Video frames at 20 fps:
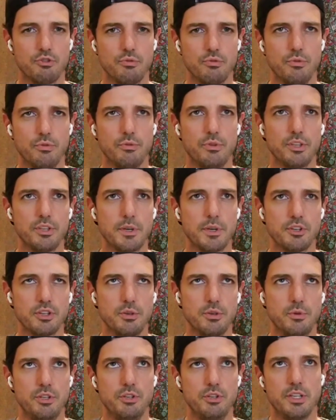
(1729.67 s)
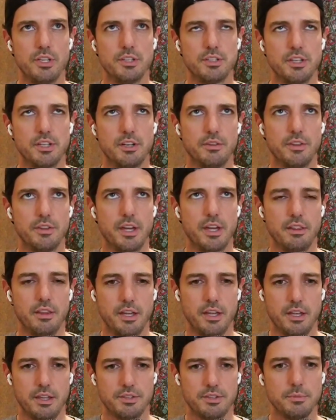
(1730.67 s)
especially when you consider that
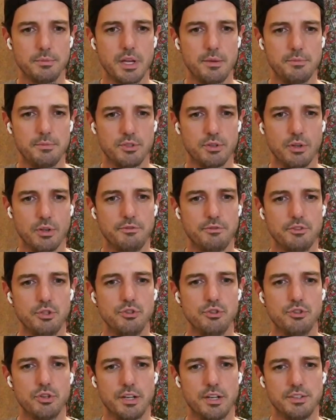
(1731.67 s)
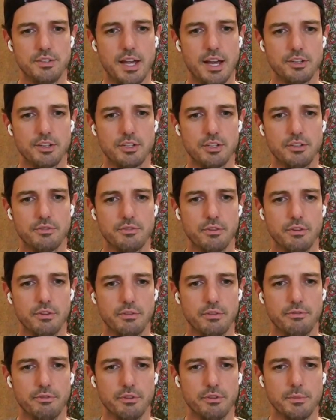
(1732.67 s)
like sometimes they'll have 2 transactions for
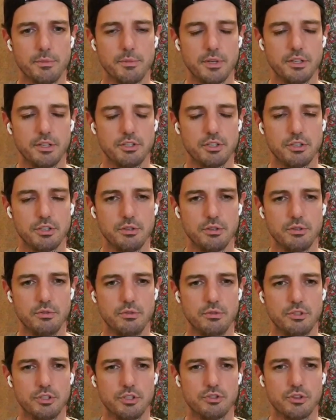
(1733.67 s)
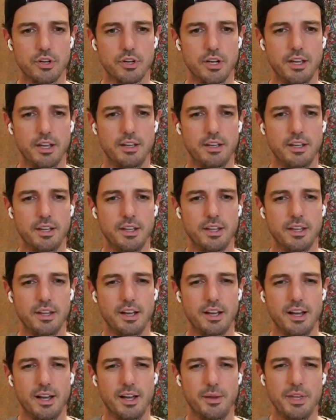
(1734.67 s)
something to trade,
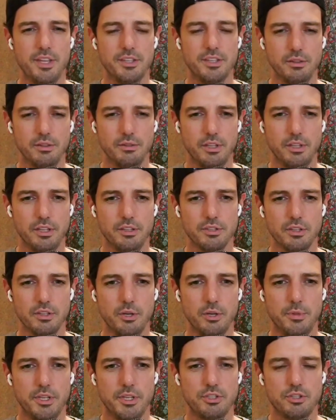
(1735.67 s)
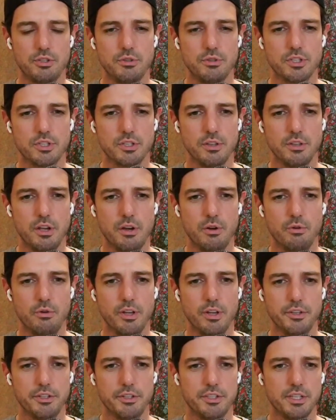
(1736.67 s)
is a little bit too slow
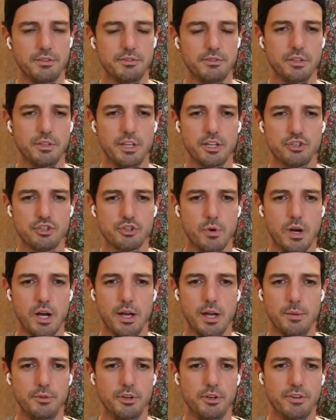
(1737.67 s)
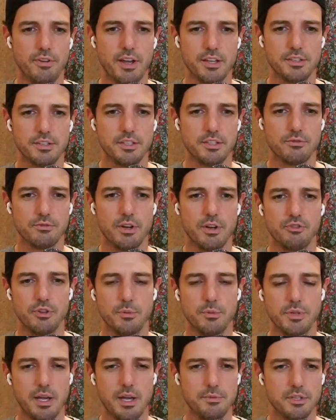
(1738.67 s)
relative to like Schwab. Your fastest round trip
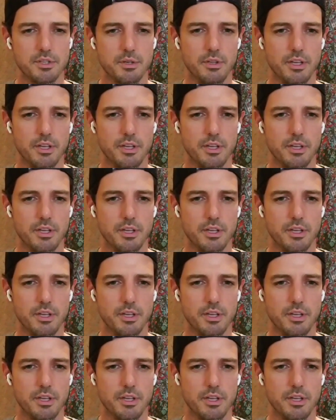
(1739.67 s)
time is going to be like